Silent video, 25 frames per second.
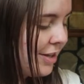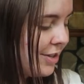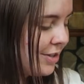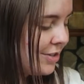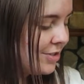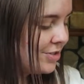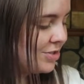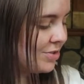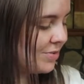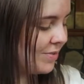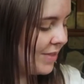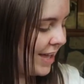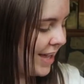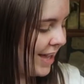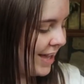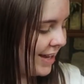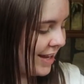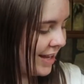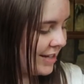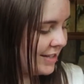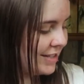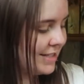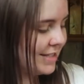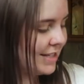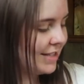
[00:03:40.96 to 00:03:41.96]
So then
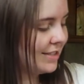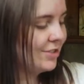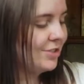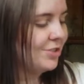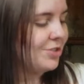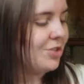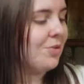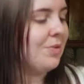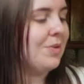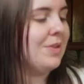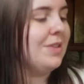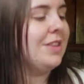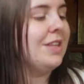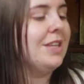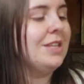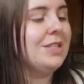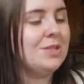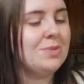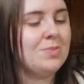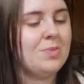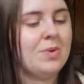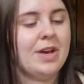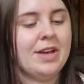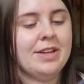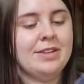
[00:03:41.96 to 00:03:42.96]
I decided to go with
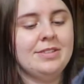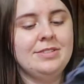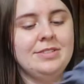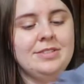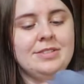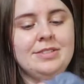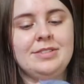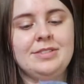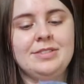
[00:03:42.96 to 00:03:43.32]
this one,